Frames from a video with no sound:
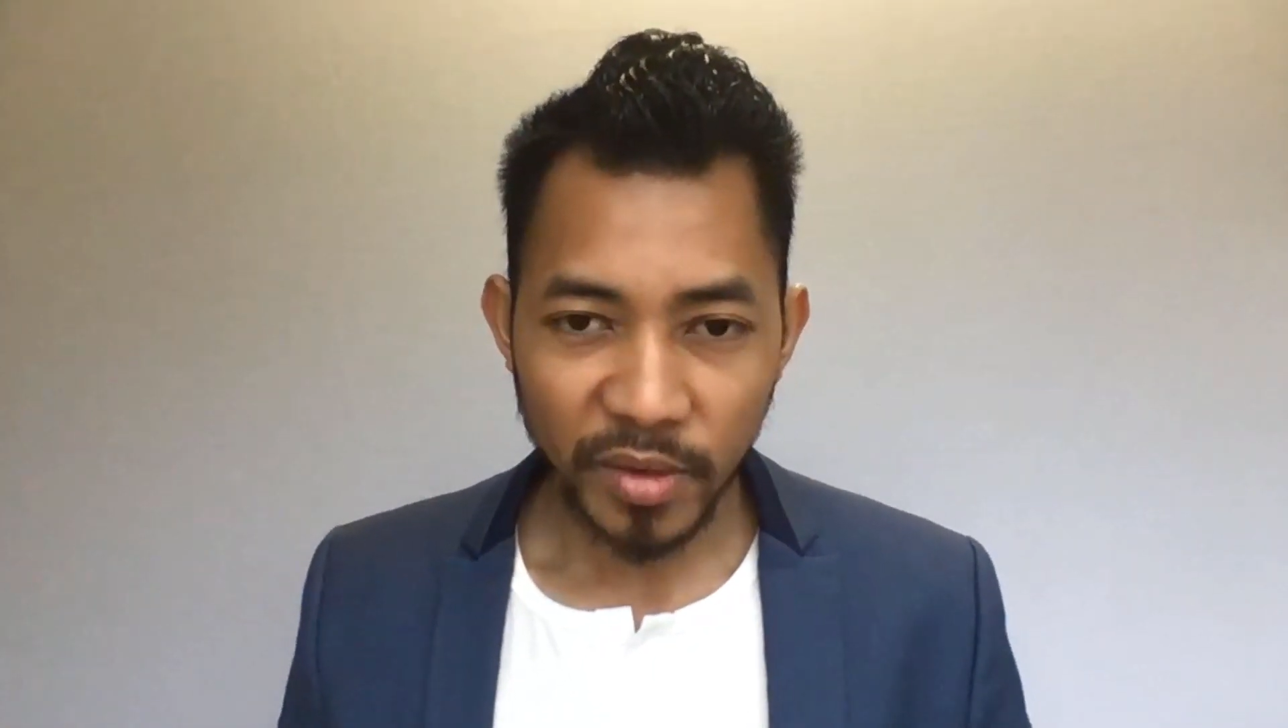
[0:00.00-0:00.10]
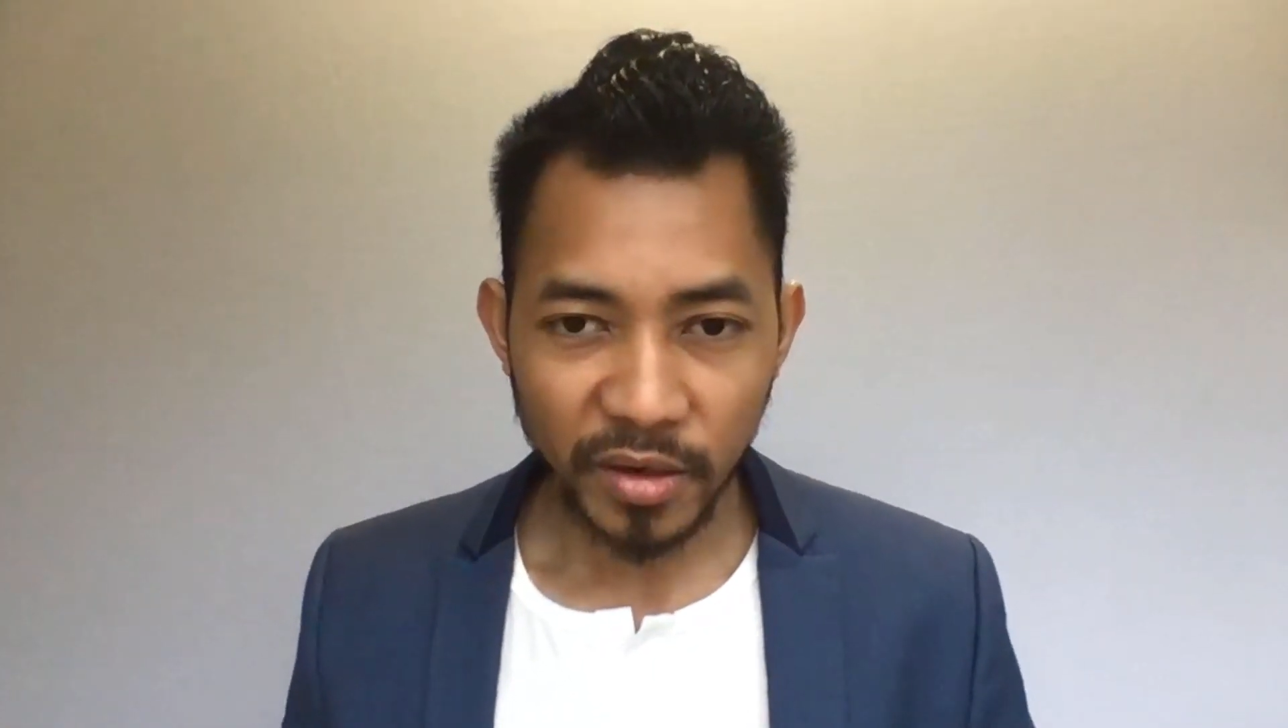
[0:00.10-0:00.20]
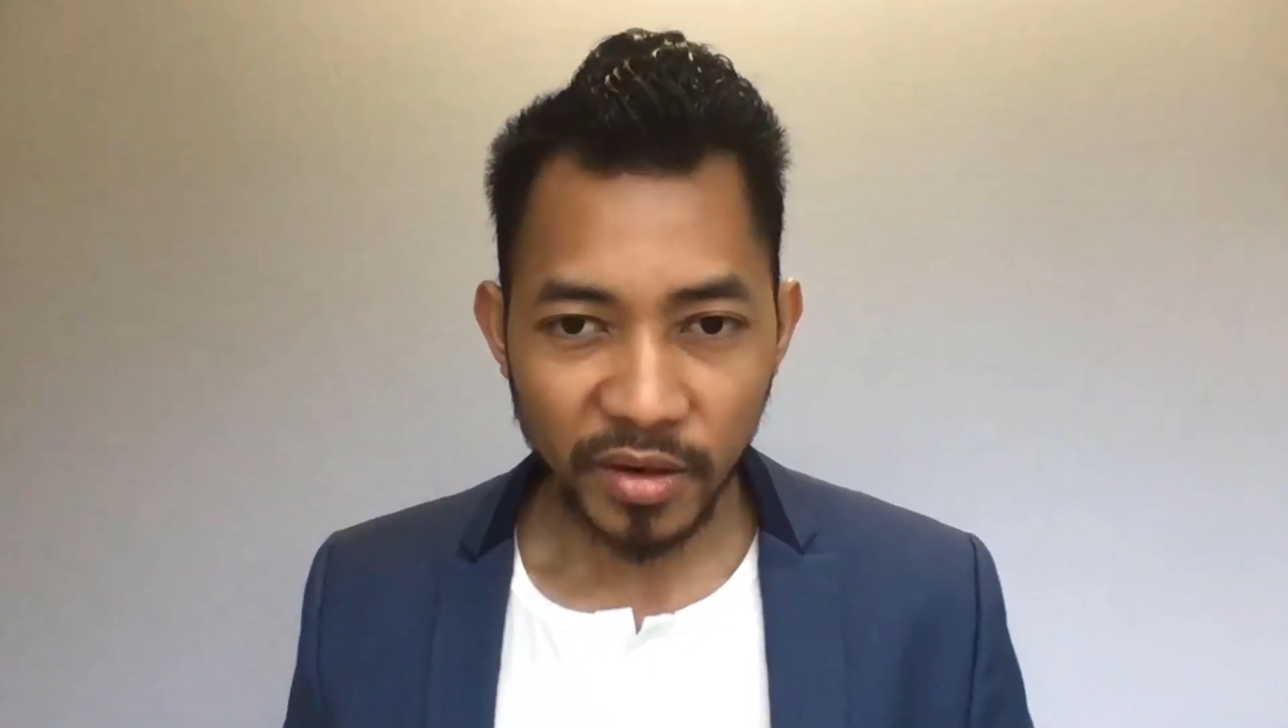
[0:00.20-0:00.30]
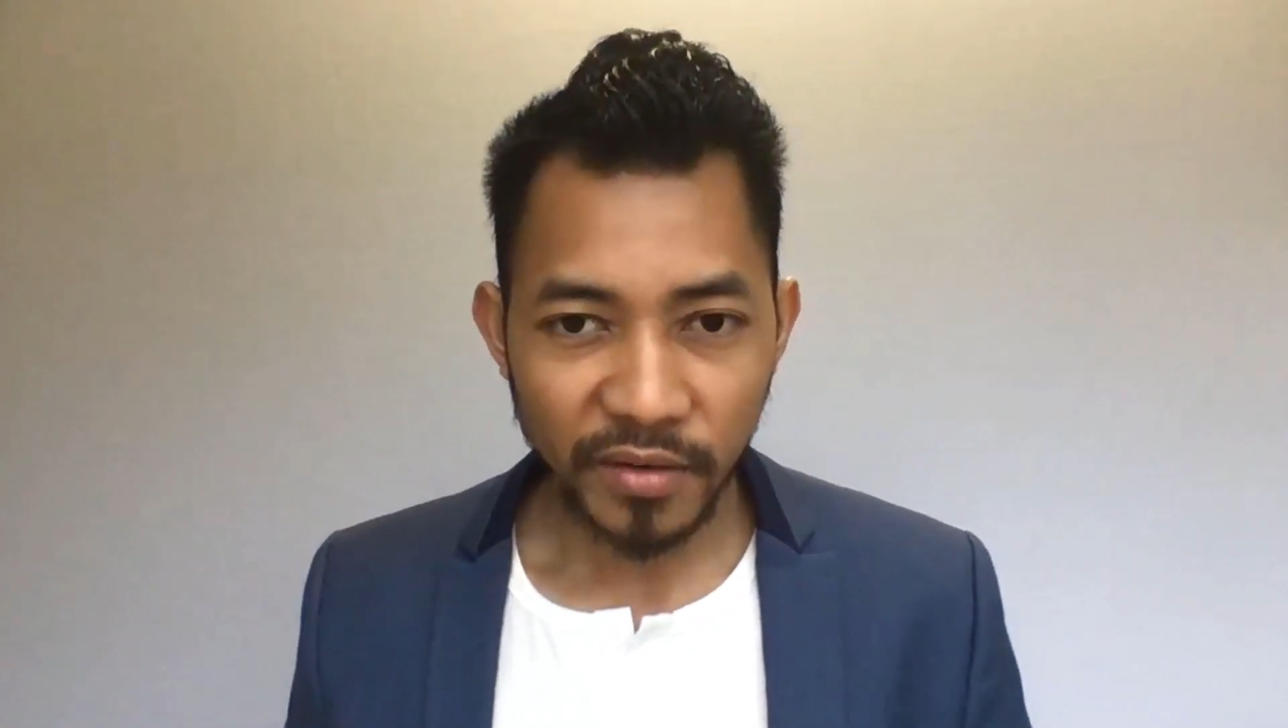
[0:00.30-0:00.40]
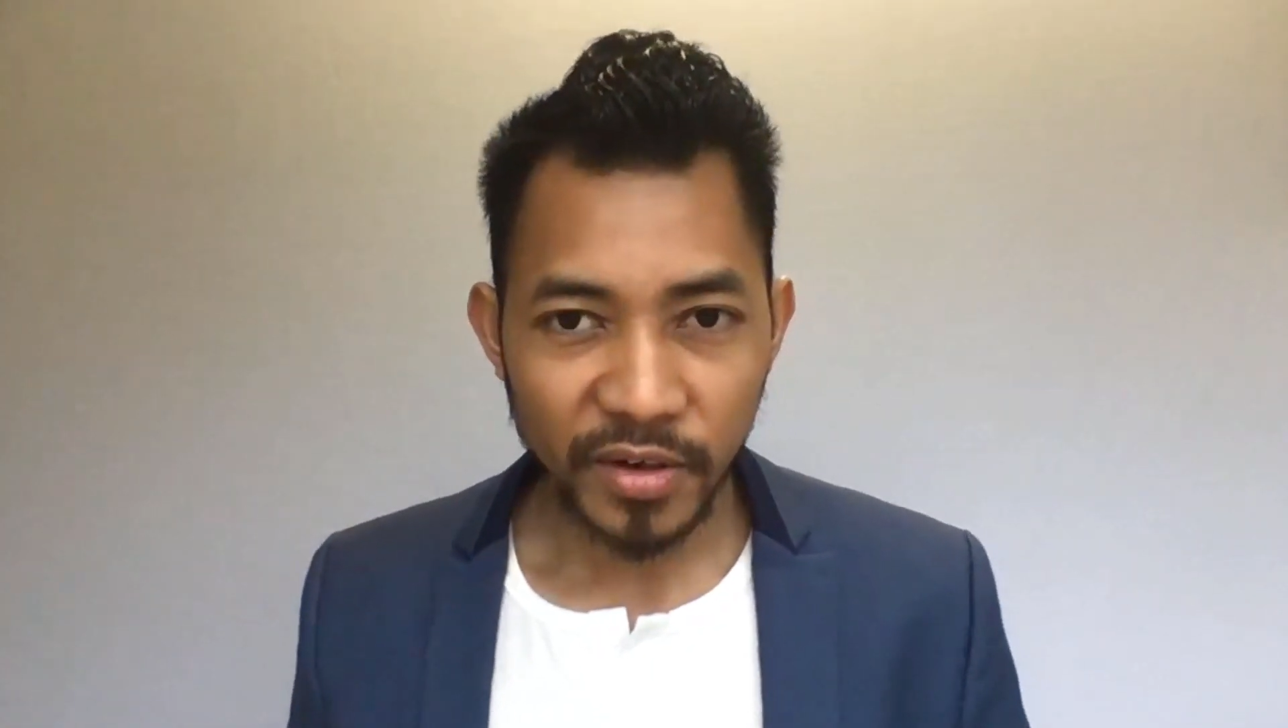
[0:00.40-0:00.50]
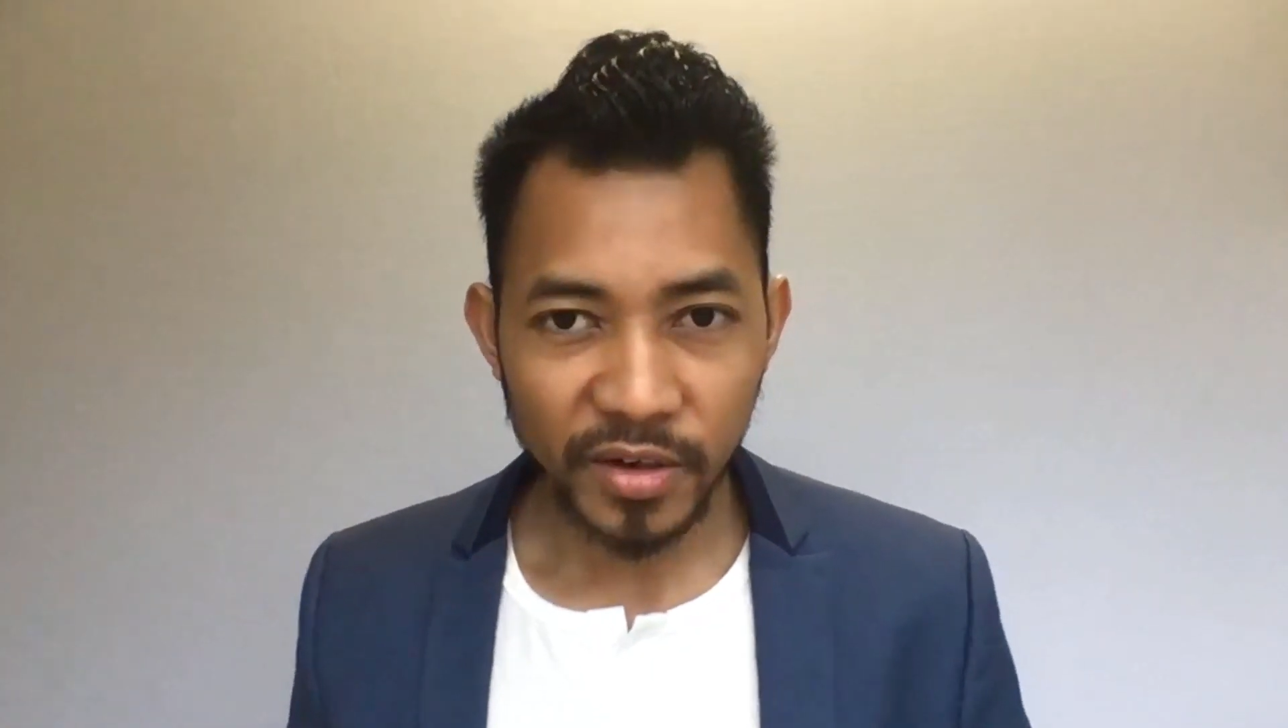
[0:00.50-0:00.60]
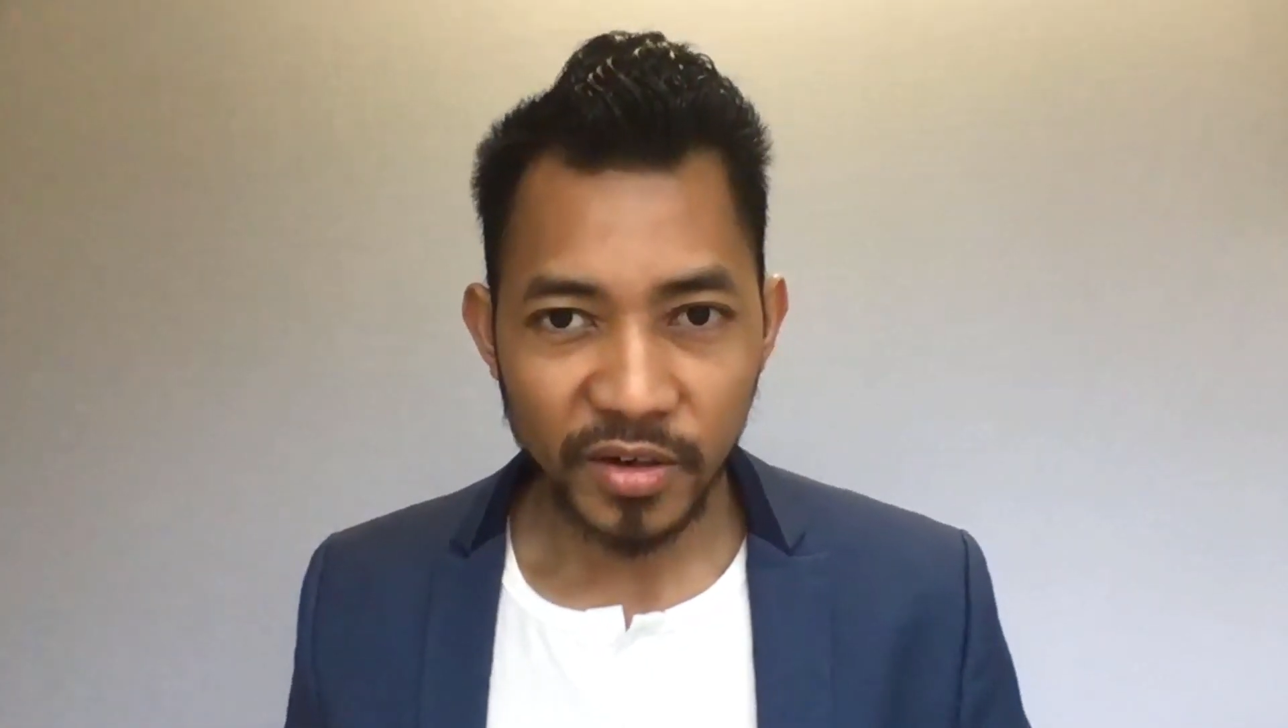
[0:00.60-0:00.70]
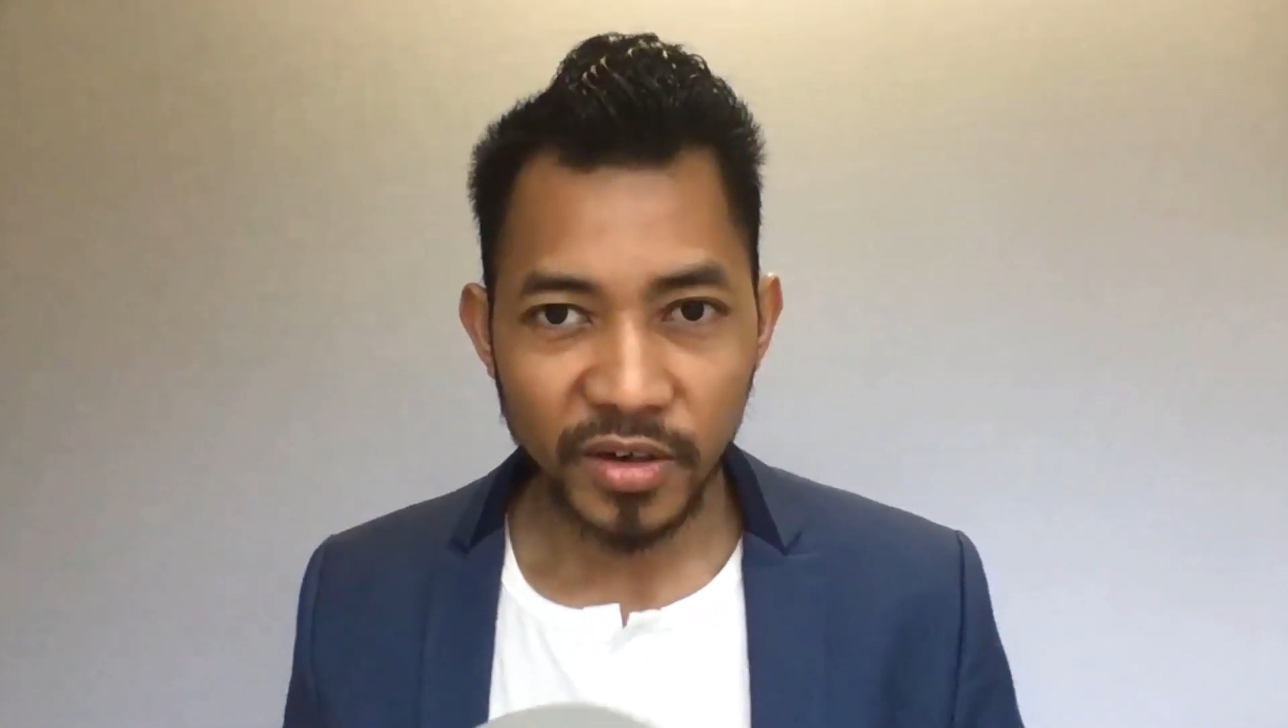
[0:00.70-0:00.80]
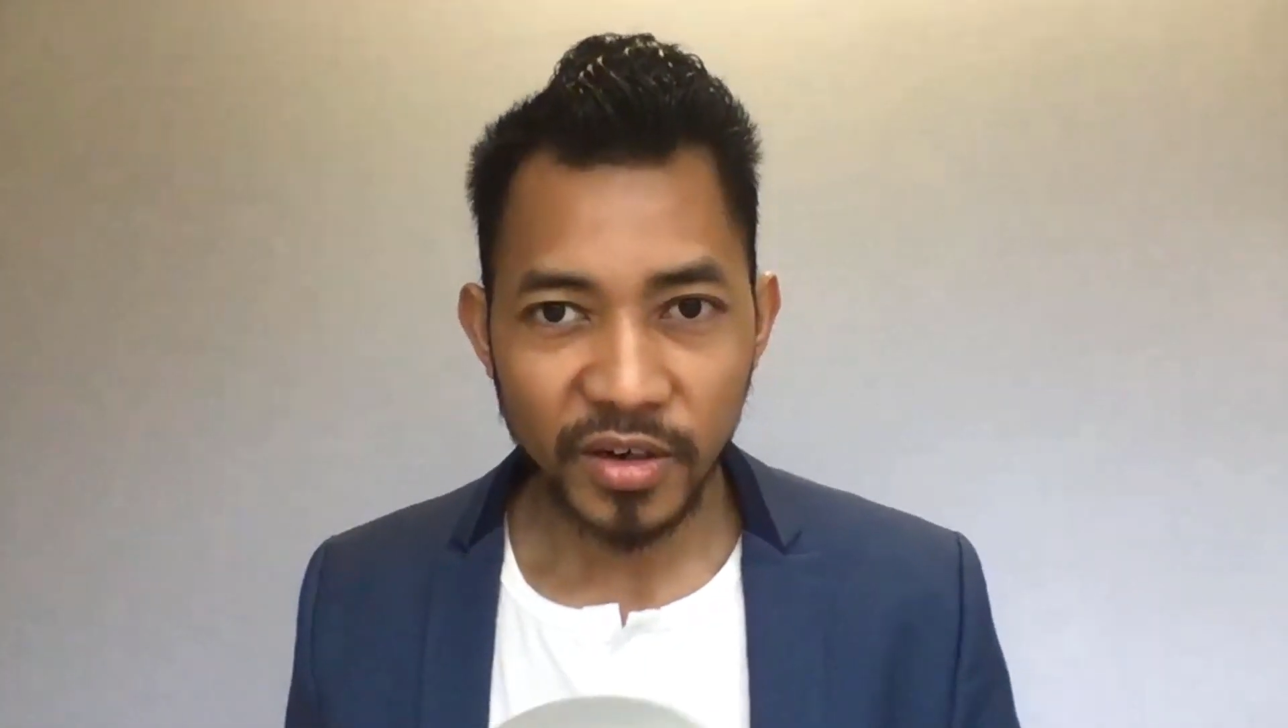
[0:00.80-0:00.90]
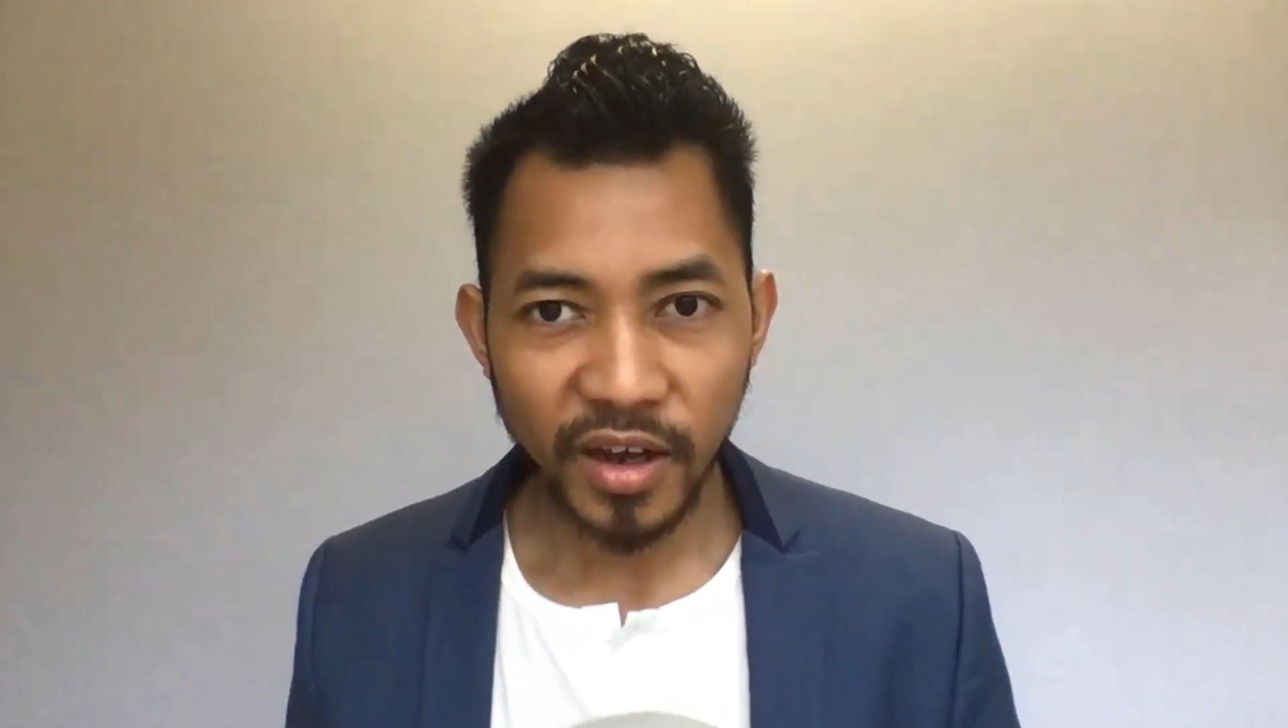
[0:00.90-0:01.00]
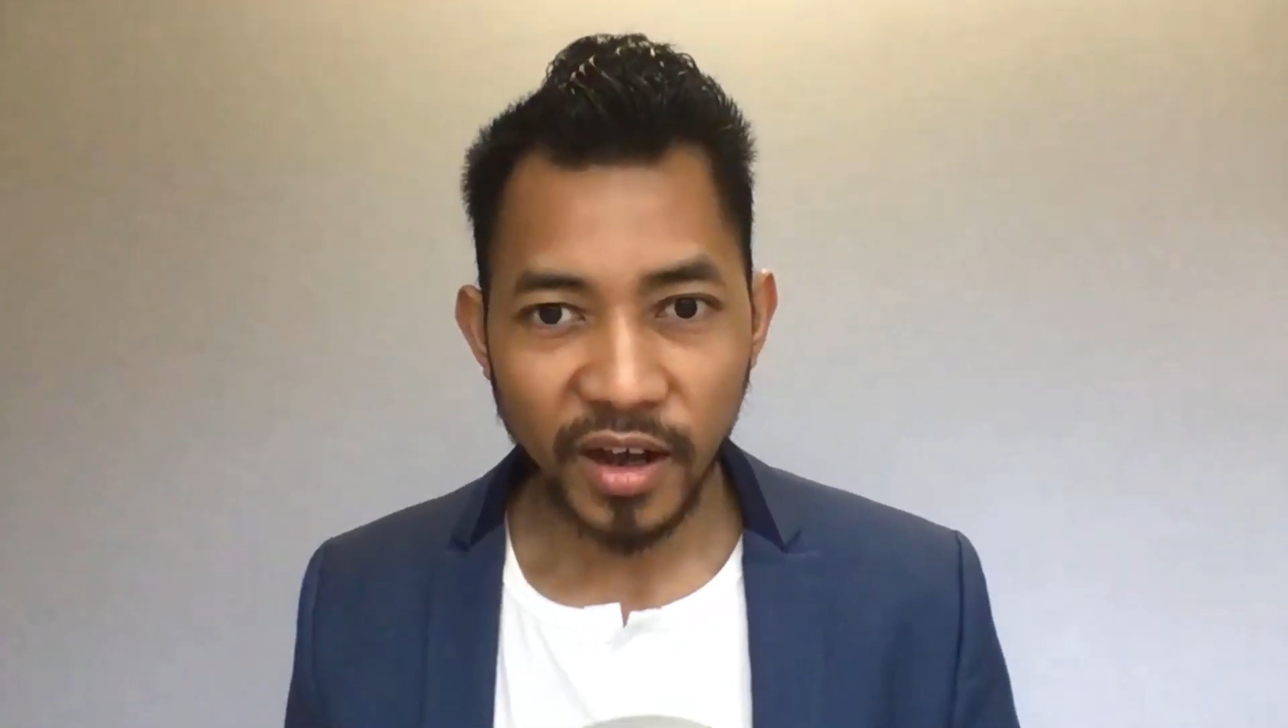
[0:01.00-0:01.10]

me to cover,